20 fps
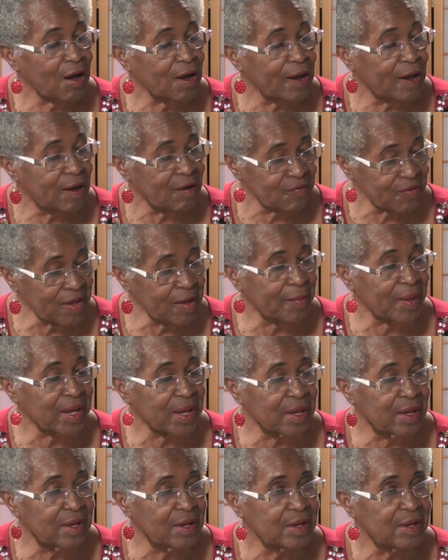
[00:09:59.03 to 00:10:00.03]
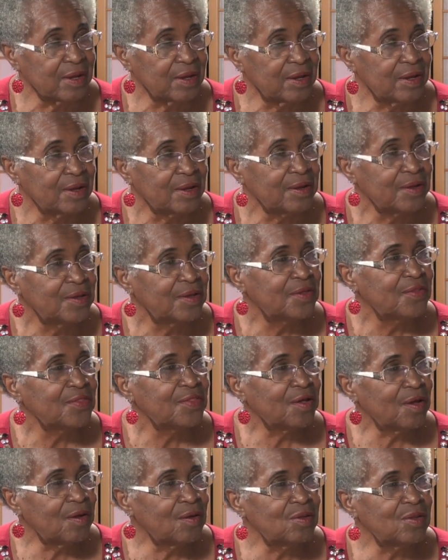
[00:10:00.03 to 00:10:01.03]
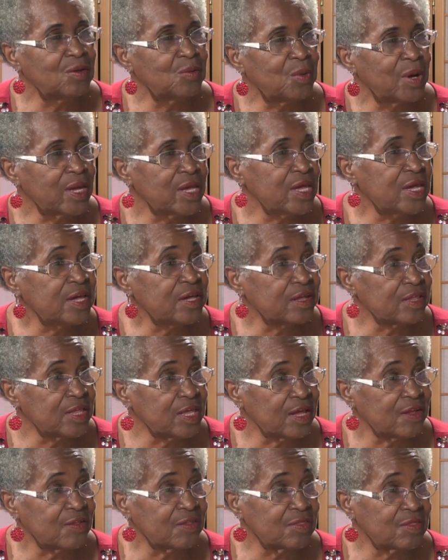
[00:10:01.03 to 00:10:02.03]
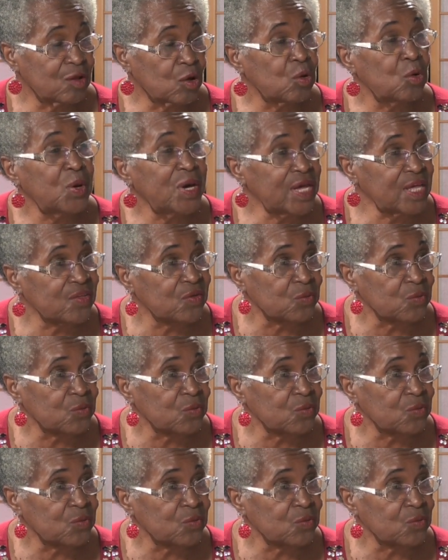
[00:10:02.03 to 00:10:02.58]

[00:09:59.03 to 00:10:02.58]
Gulf Hammock. The only way he could get, the quickest